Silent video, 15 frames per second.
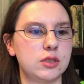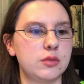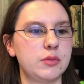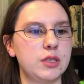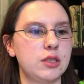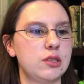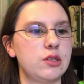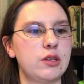I
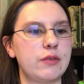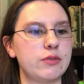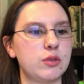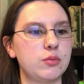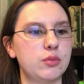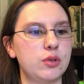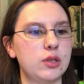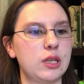mean, you have
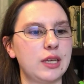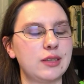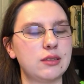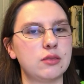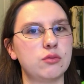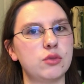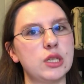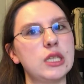to put like
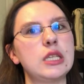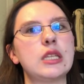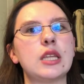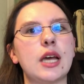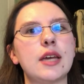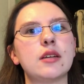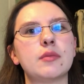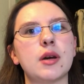really
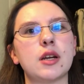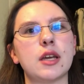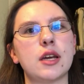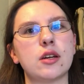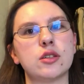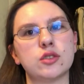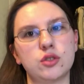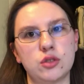light amount of
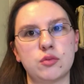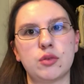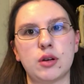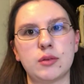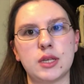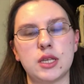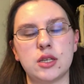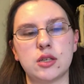air, as you could
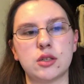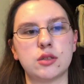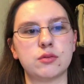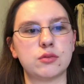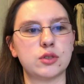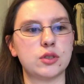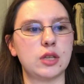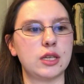probably hear,
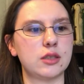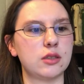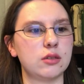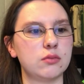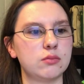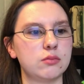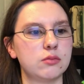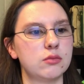for like
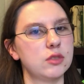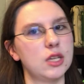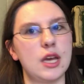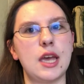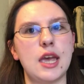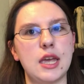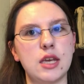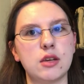the
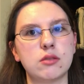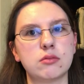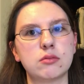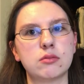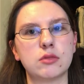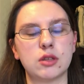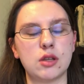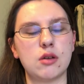A,
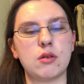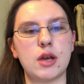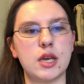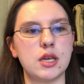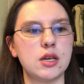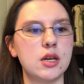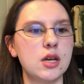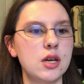the low
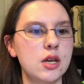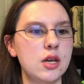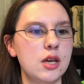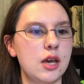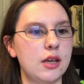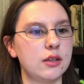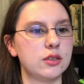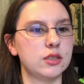A,
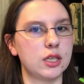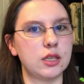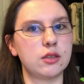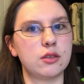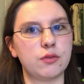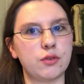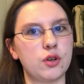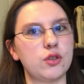and
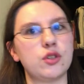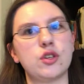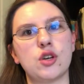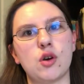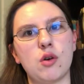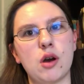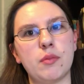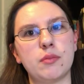like the farther you
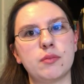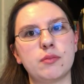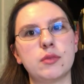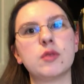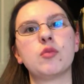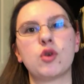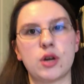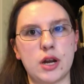go up,
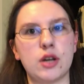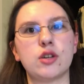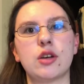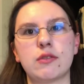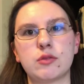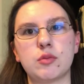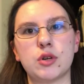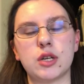the more air you
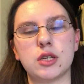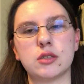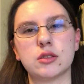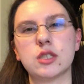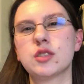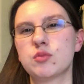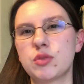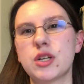have to put in.
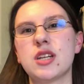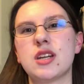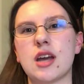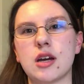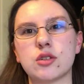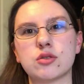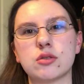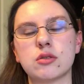That's pretty
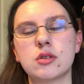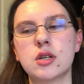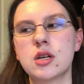natural.